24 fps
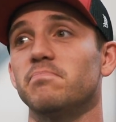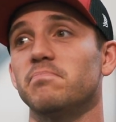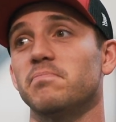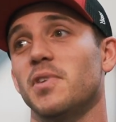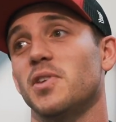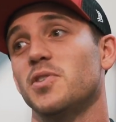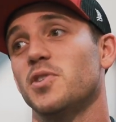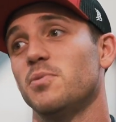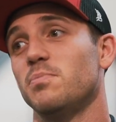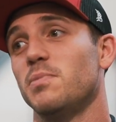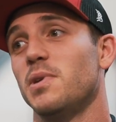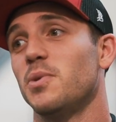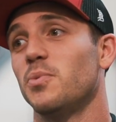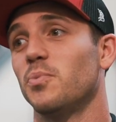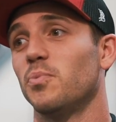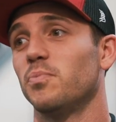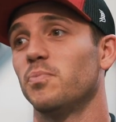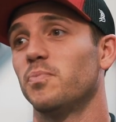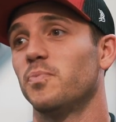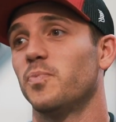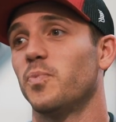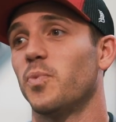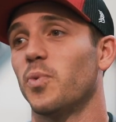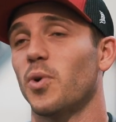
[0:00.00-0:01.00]
Doesn't
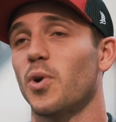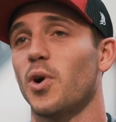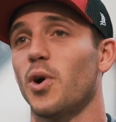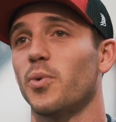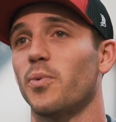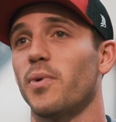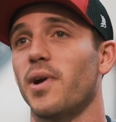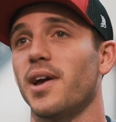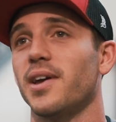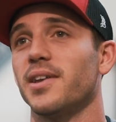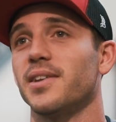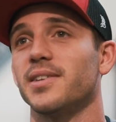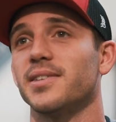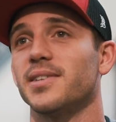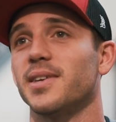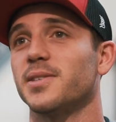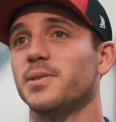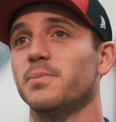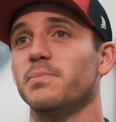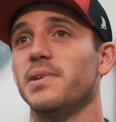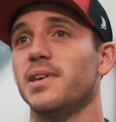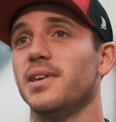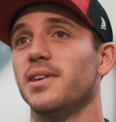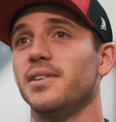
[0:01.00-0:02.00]
mean we're all right, and it
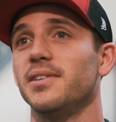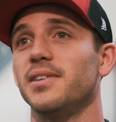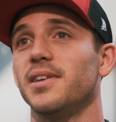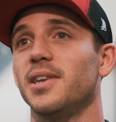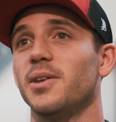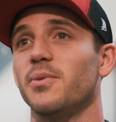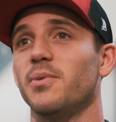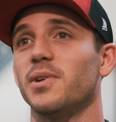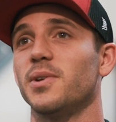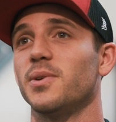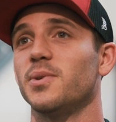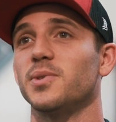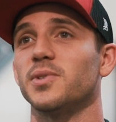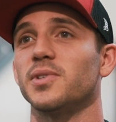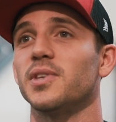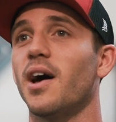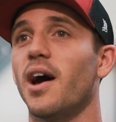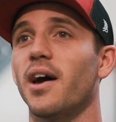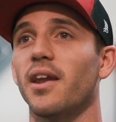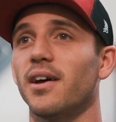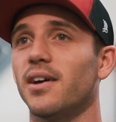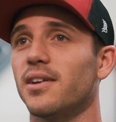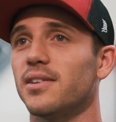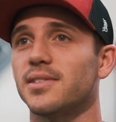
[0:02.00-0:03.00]
doesn't mean anyone who's
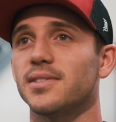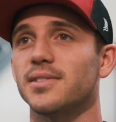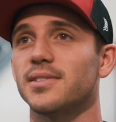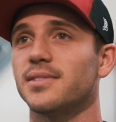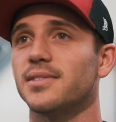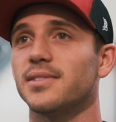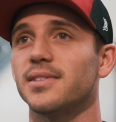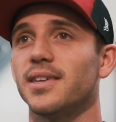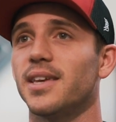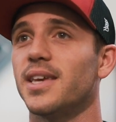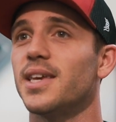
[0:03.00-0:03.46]
not us